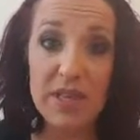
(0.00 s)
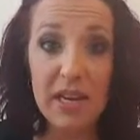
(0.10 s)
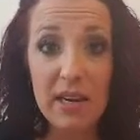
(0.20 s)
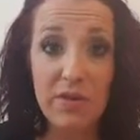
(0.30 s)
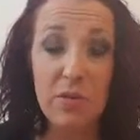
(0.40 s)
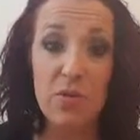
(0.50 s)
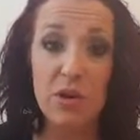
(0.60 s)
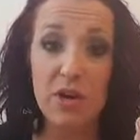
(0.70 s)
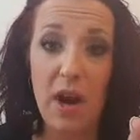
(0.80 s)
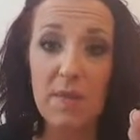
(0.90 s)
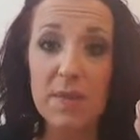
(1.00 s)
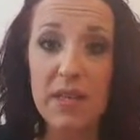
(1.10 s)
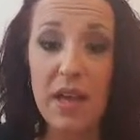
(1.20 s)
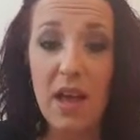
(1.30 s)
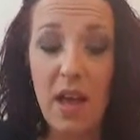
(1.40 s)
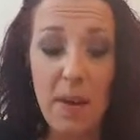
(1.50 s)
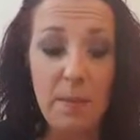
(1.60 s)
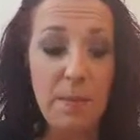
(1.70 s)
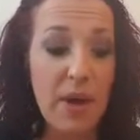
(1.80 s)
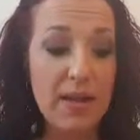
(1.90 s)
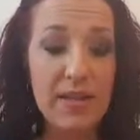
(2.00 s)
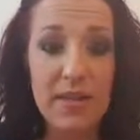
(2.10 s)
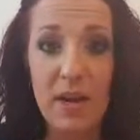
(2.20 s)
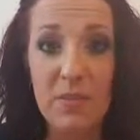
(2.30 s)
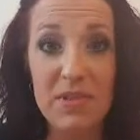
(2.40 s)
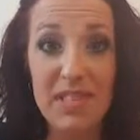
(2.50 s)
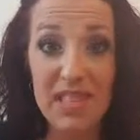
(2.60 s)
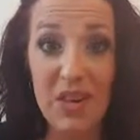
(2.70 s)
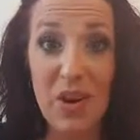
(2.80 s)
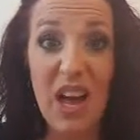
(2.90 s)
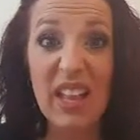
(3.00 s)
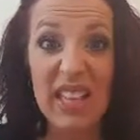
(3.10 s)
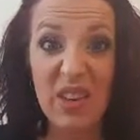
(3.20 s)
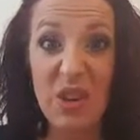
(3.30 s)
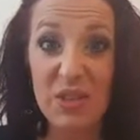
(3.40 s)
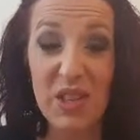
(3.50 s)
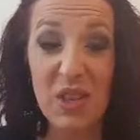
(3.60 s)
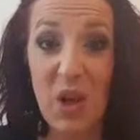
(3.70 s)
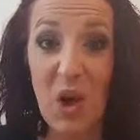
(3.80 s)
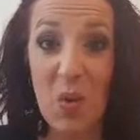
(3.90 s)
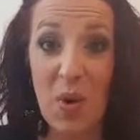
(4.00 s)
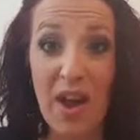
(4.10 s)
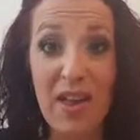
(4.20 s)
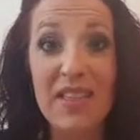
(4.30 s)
I need a few more drops, but still, a little goes a long way.